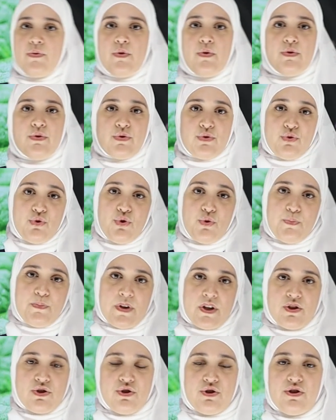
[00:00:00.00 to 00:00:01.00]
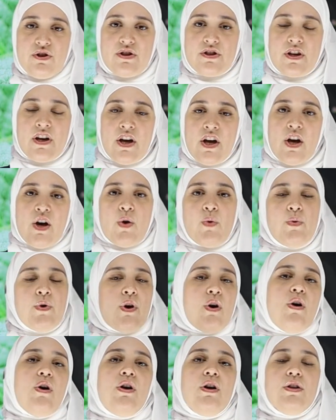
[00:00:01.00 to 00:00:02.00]
those two pictures. We
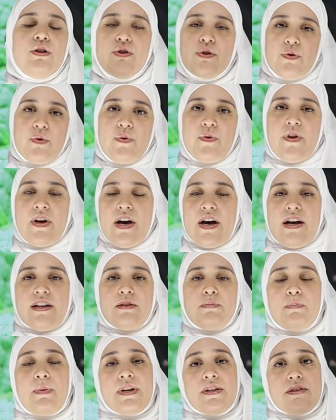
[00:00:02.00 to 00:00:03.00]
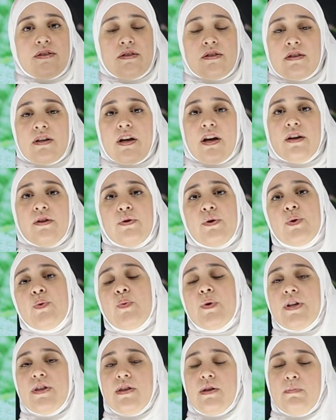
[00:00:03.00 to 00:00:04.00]
all know that pests can
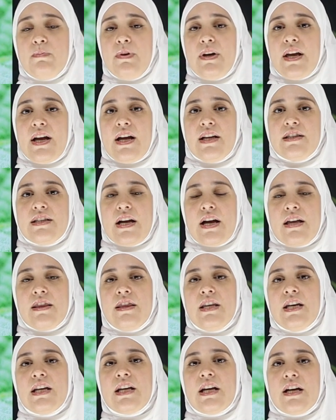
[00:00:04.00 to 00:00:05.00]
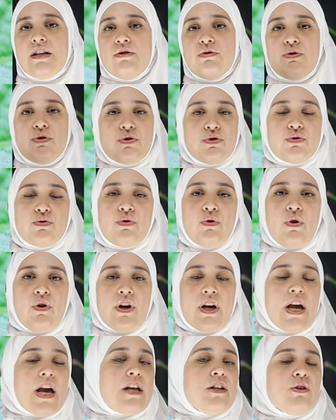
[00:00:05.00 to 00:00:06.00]
ruin the plant and they can
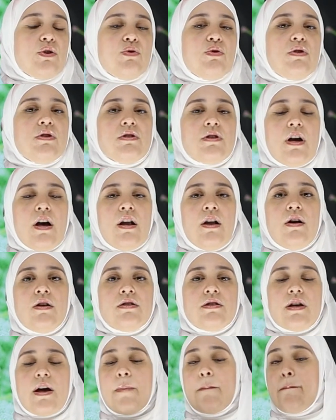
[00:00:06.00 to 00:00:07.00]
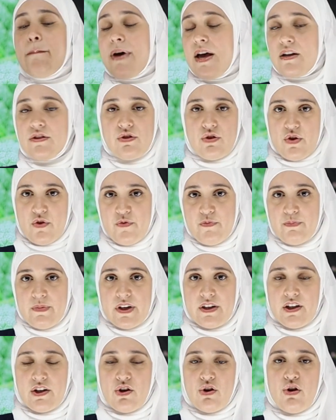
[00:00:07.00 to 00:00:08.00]
destroy and cost a lot amount of
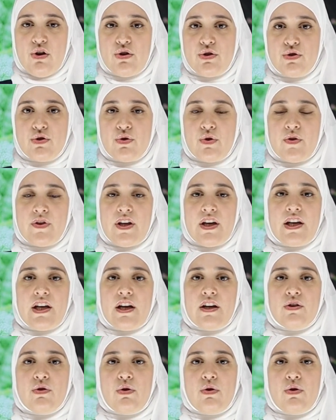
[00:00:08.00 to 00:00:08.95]
money. Also, they can